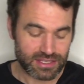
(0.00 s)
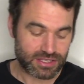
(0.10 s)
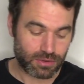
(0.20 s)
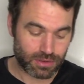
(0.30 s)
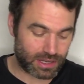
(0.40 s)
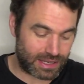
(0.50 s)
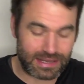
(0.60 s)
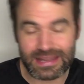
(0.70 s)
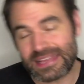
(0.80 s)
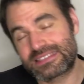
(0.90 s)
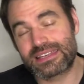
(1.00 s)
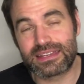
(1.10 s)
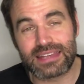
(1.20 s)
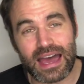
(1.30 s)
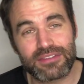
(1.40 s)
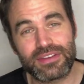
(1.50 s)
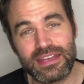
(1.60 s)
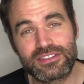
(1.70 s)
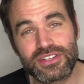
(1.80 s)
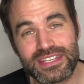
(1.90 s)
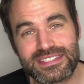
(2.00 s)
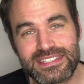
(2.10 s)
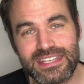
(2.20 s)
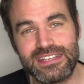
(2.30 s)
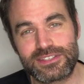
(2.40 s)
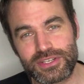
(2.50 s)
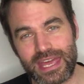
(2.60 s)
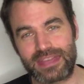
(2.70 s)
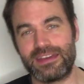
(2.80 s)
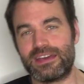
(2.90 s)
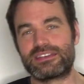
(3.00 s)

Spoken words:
So let's dive into this tea today.